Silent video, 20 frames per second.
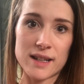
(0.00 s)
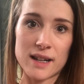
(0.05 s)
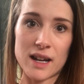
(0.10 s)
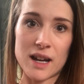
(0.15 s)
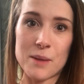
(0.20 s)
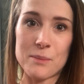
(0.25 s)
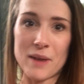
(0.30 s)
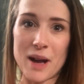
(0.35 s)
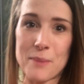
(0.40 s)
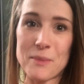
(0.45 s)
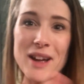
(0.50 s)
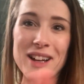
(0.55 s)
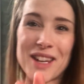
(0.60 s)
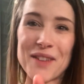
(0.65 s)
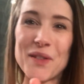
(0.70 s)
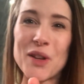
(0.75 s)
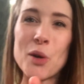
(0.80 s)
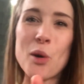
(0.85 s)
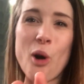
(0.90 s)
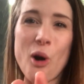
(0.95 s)
I'm not
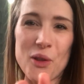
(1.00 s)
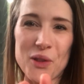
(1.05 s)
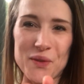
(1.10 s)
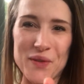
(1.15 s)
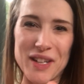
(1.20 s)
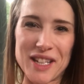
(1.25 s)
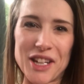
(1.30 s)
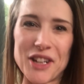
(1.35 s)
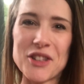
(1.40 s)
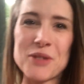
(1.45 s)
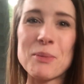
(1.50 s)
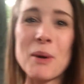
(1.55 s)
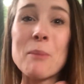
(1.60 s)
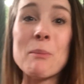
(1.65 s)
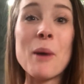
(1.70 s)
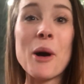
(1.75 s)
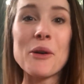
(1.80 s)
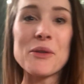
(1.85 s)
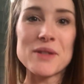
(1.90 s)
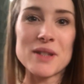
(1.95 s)
giving you all the videos, but
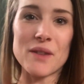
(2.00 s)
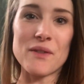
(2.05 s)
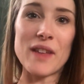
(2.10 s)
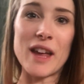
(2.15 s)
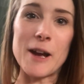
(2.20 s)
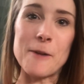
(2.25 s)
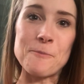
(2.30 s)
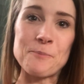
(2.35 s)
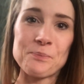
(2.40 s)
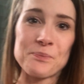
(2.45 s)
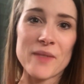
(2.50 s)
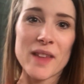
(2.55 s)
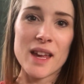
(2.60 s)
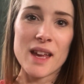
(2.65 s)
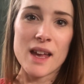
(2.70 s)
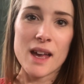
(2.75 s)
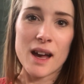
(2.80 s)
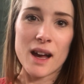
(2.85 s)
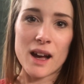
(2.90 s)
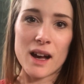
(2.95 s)
most of them
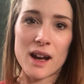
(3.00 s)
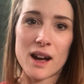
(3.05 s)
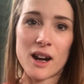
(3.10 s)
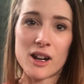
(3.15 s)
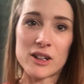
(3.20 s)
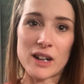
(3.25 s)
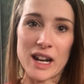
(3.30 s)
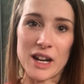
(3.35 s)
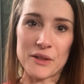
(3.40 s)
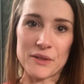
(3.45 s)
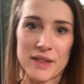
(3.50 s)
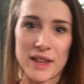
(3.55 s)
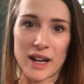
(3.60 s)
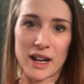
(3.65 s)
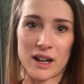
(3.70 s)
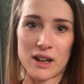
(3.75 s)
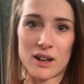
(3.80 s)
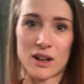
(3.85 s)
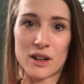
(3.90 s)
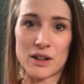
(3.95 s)
are out
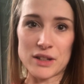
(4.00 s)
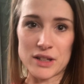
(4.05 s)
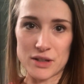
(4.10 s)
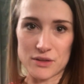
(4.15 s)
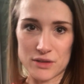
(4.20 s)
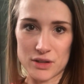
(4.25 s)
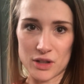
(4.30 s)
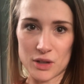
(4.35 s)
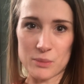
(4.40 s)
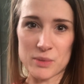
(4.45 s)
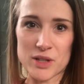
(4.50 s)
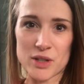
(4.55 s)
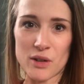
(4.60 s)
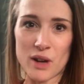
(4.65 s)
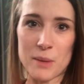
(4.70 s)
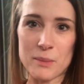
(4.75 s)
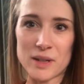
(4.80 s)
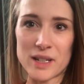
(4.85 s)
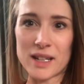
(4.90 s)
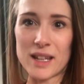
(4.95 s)
there on YouTube. So
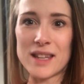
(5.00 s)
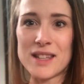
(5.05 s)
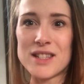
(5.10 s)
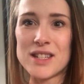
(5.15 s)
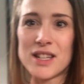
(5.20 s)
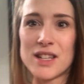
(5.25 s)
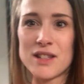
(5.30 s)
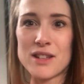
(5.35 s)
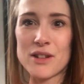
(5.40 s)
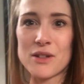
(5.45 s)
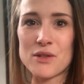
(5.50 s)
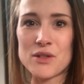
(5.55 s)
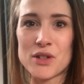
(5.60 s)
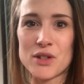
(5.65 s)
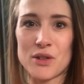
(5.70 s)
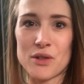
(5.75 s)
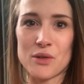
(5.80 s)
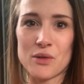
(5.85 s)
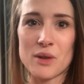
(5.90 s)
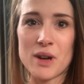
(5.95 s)
I'm going to continue
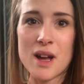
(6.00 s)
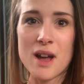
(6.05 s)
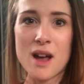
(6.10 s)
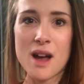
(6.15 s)
to